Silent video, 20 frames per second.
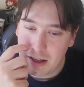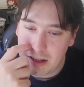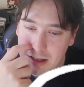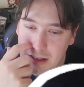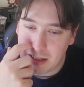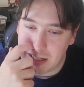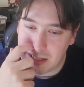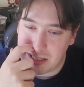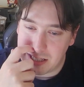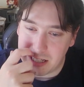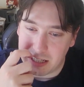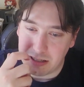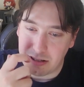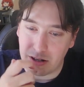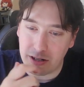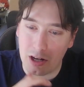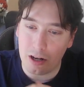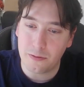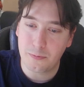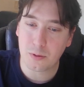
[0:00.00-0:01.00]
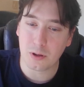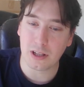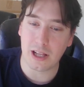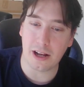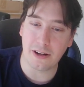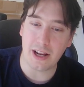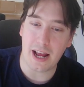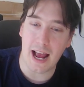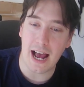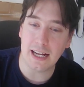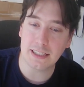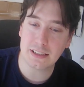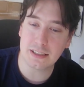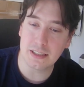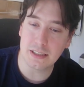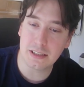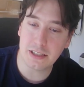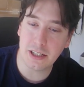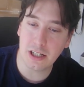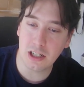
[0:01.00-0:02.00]
Let's see. Don't know if we're allowed to ask
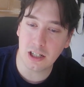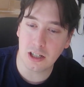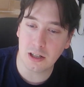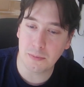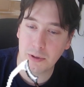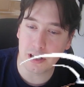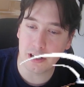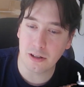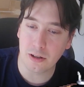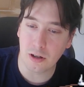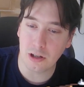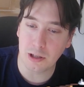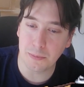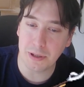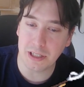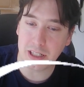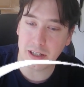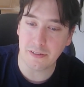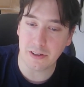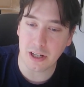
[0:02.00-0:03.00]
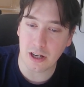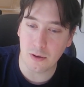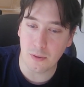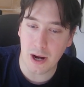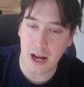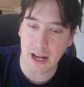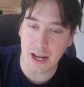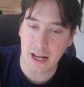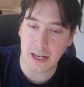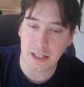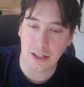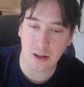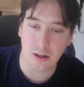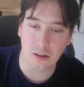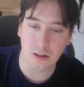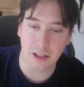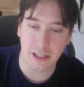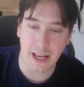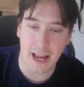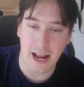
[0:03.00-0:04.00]
this here, but are you going to be giving away any
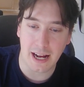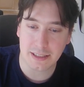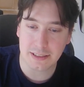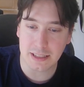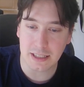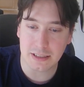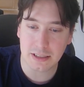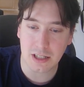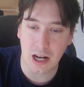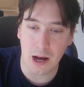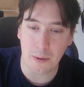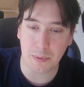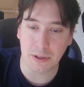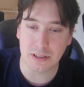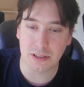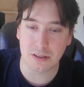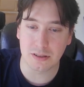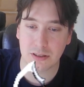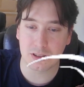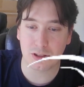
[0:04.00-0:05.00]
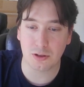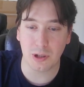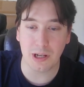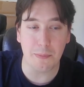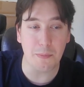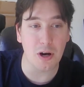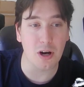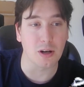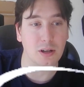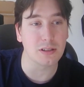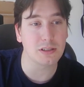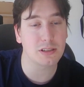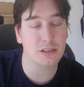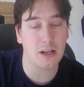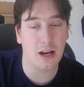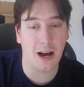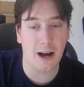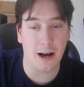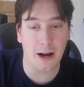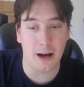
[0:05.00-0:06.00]
early access copies to streamers?
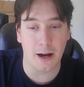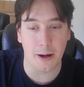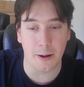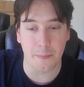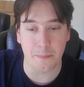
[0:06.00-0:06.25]
I